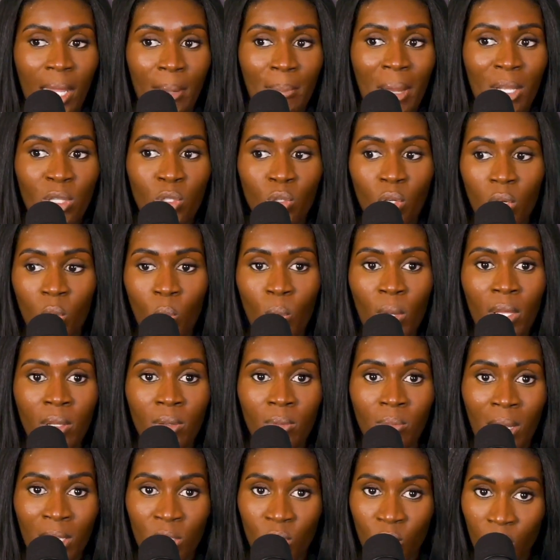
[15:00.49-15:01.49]
Like, my daughter
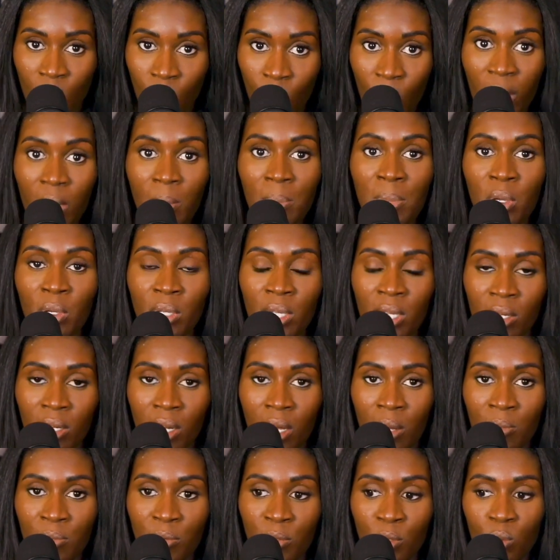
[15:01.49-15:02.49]
went 1
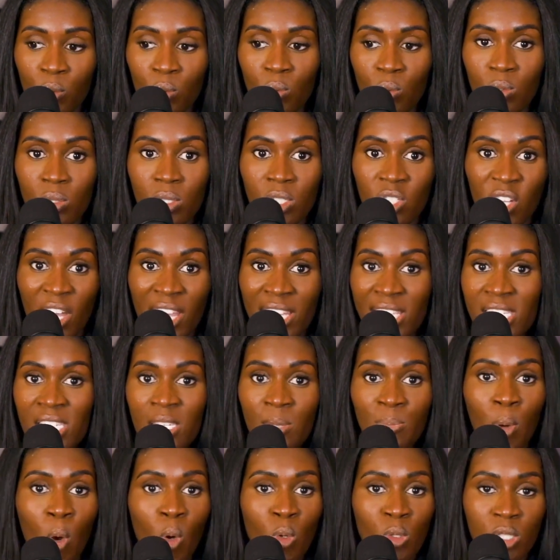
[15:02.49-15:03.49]
million views.
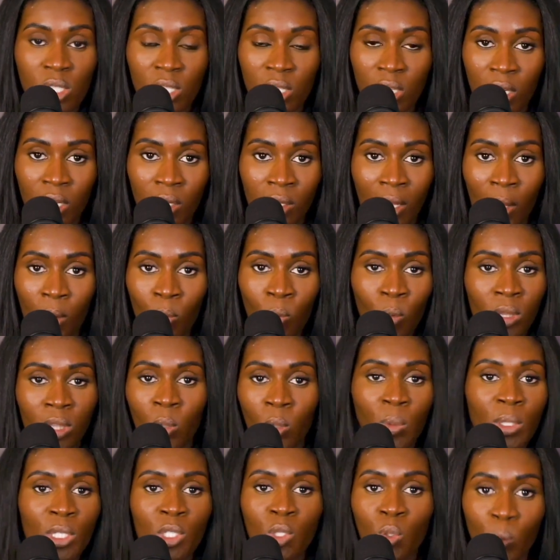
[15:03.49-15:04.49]
JT posted her. Like,
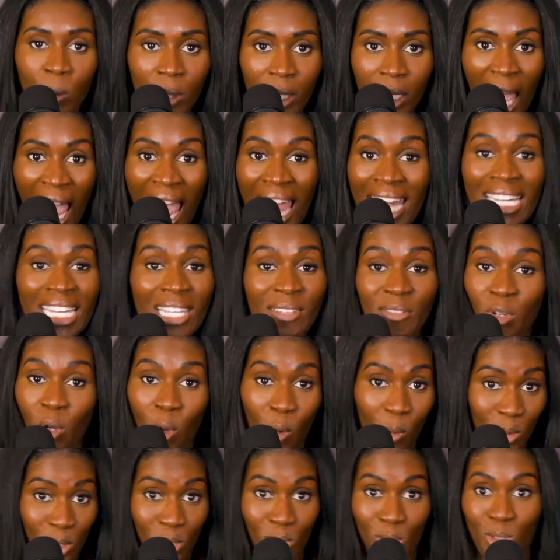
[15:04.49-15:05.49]
what did we do with it? I didn't even
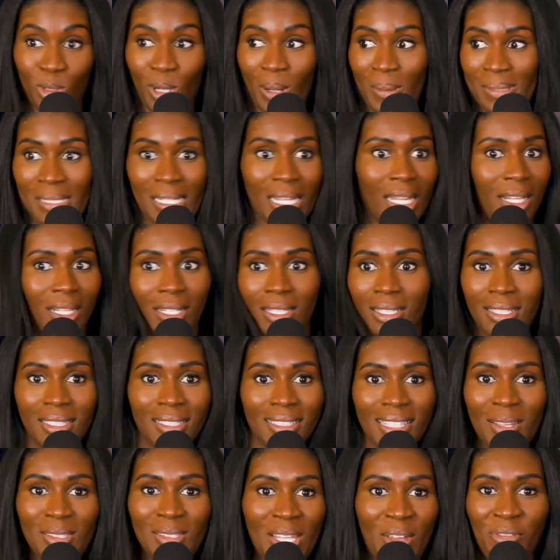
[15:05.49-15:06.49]
know what to do. I was like,
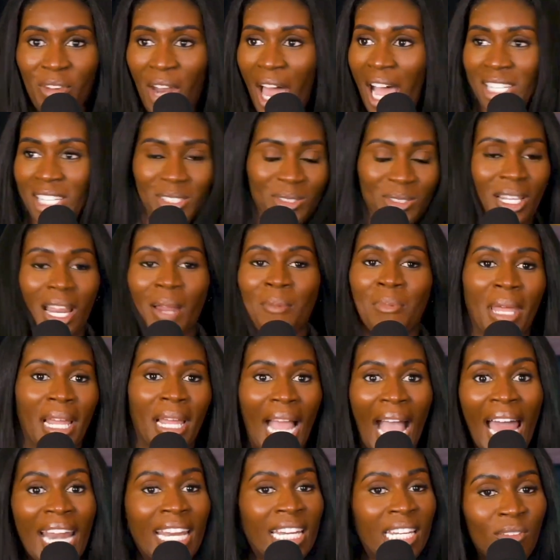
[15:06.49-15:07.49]
they was like, flash on. I'm
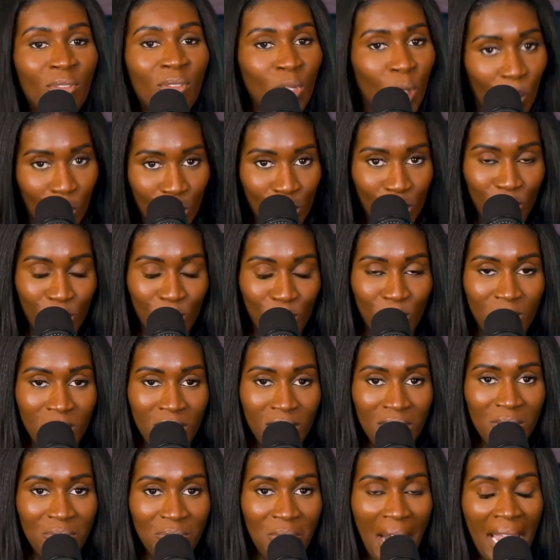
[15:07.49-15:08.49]
like, I didn't even know what to do.
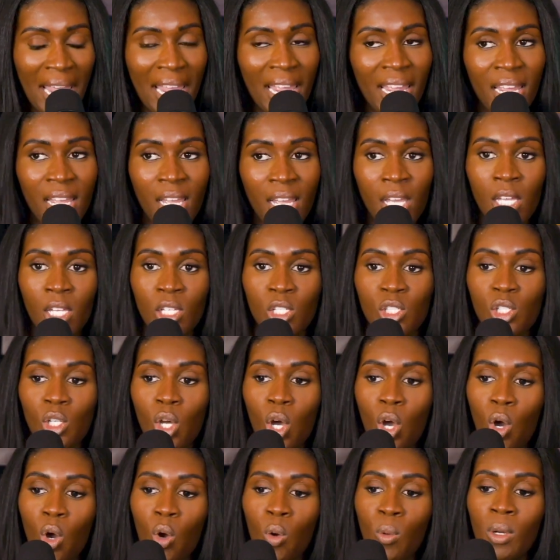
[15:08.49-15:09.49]
Right.
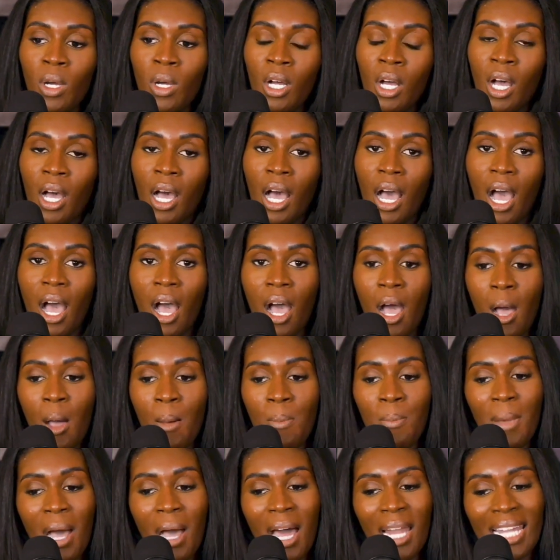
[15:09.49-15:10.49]
So
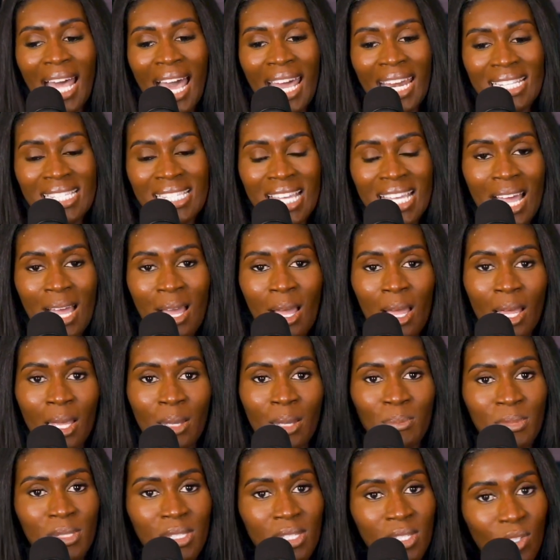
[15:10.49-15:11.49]
a lot of
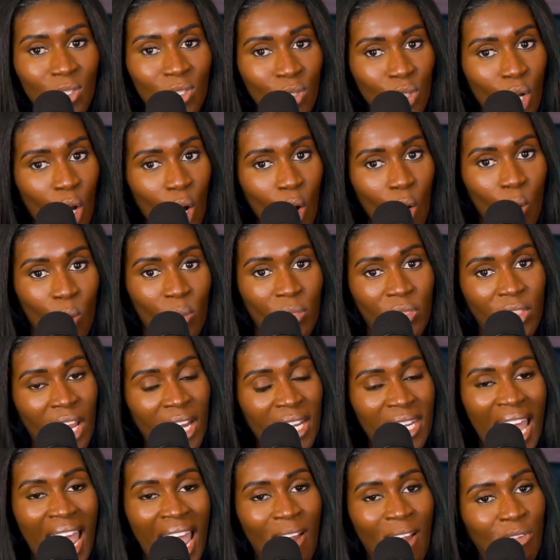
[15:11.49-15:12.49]
times, you know,
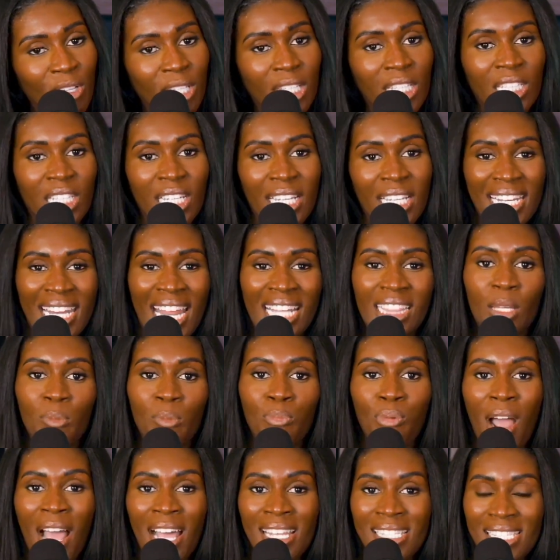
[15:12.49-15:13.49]
they're not really looking at
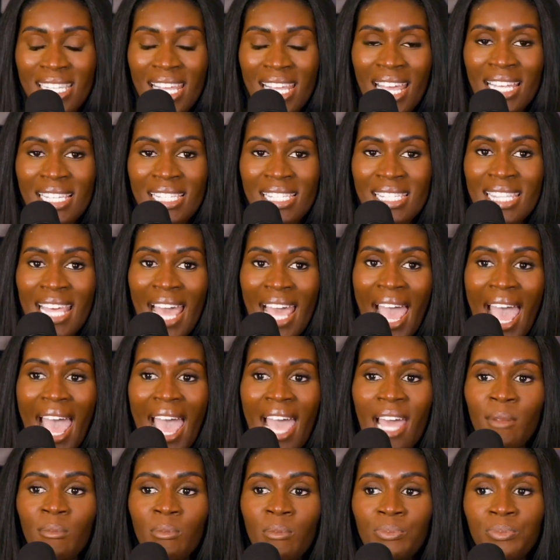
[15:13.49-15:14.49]
the process
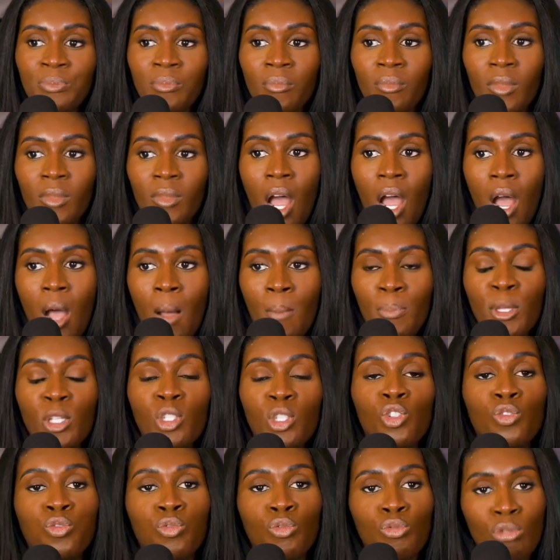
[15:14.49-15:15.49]
that
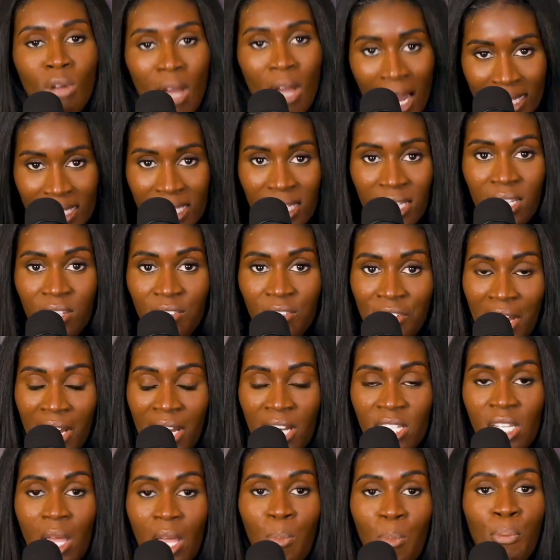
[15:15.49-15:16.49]
the true content
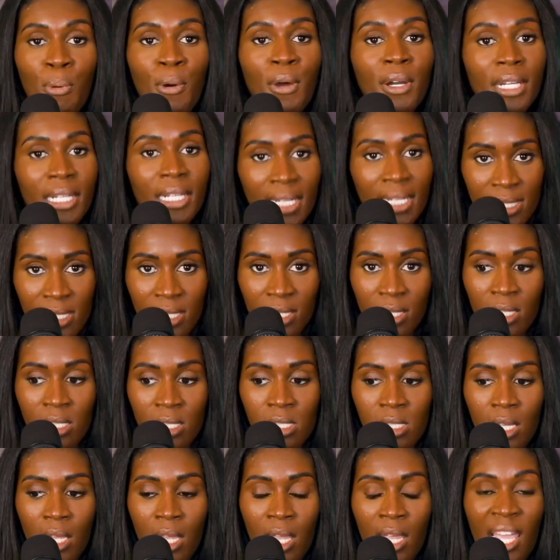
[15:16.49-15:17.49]
creators are putting into
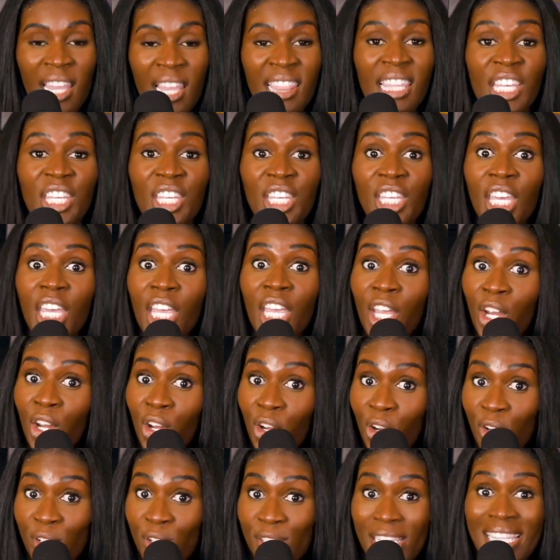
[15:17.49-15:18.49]
this thing, and the
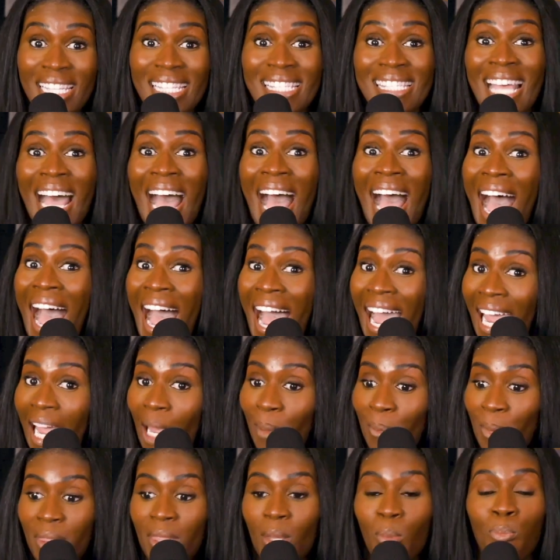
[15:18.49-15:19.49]
years and the
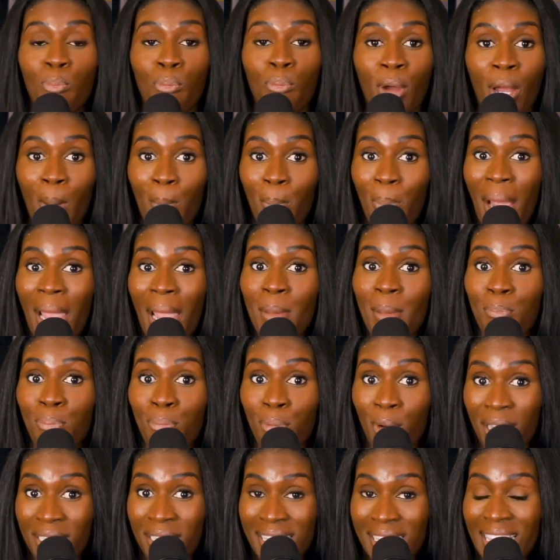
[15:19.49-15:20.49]
time and the brick by
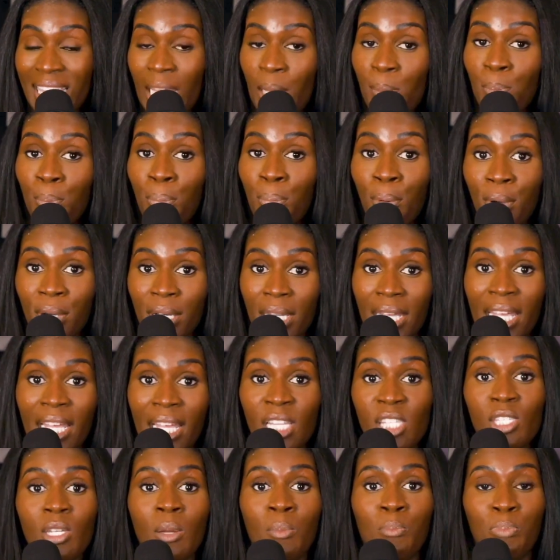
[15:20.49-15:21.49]
brick that they put
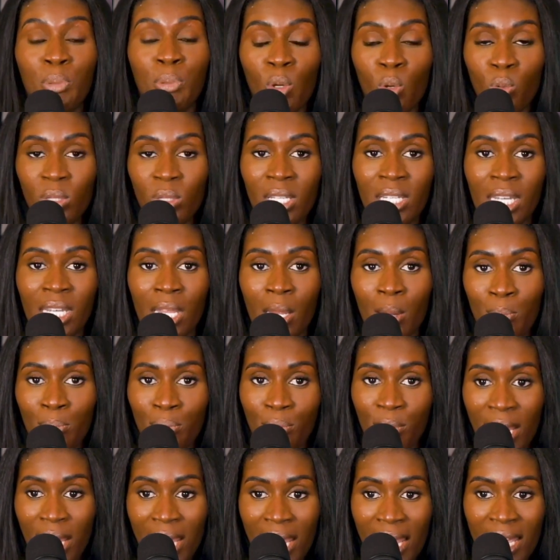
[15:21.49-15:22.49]
into building their
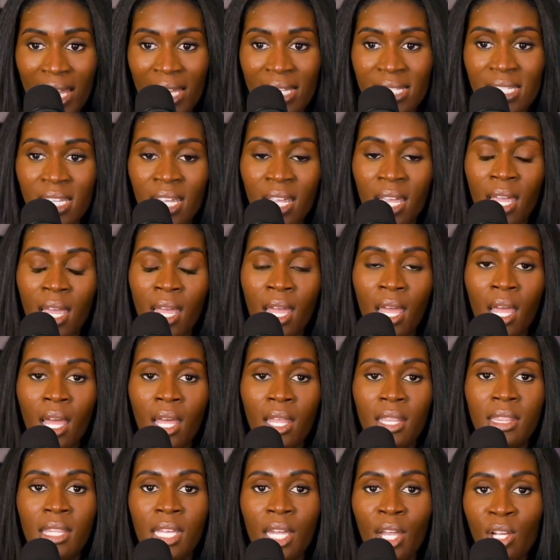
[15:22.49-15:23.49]
brands.
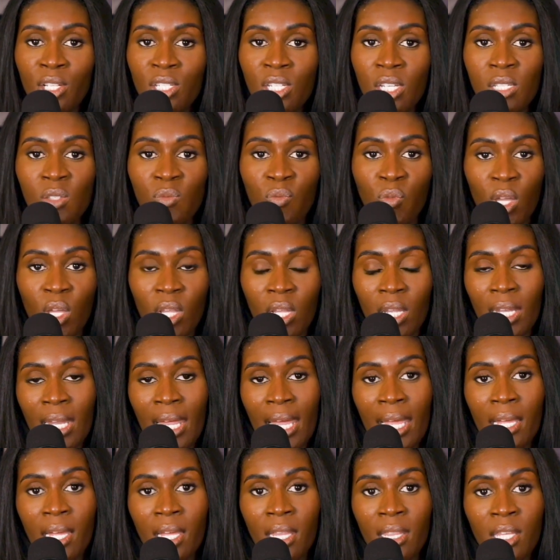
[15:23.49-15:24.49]
They're just feeling
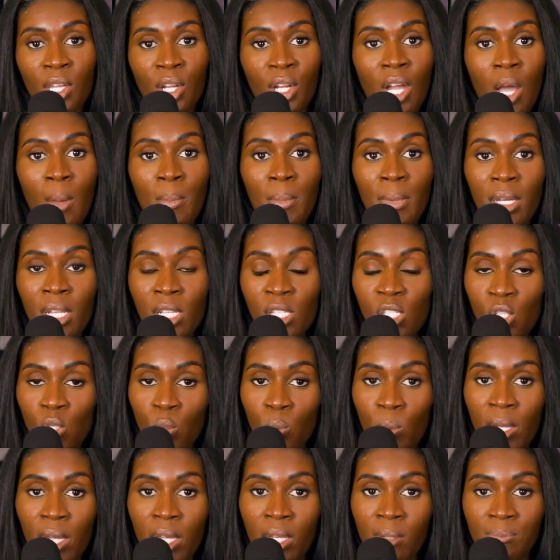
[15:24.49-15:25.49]
like they're coming
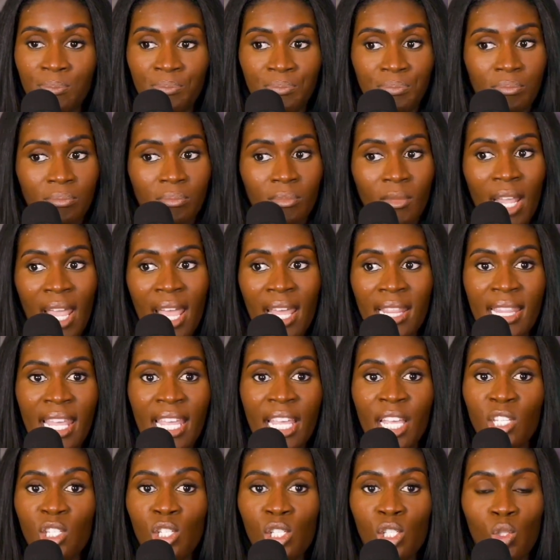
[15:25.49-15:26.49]
into it and
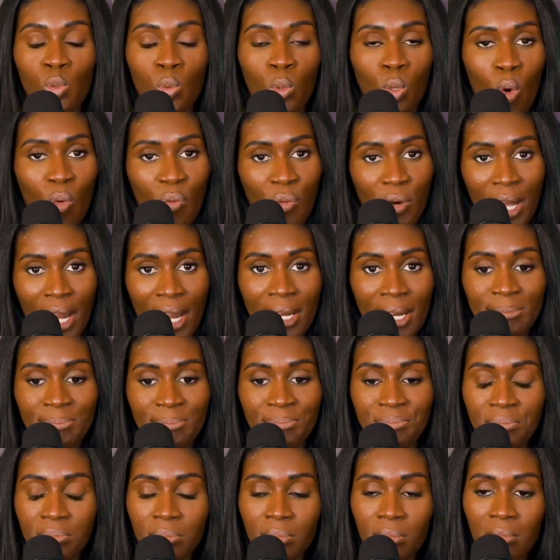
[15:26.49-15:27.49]
they could just do it overnight.
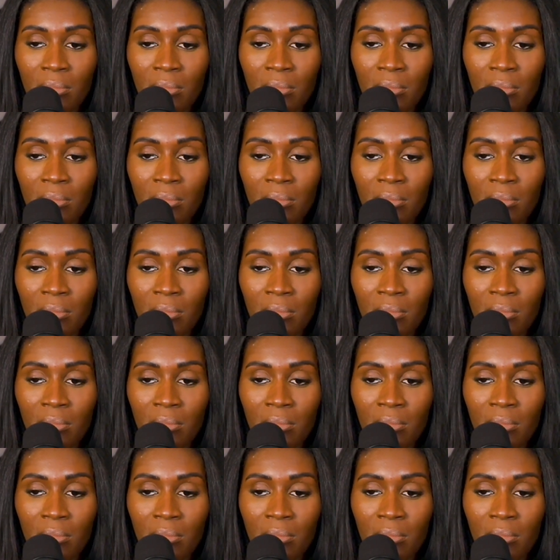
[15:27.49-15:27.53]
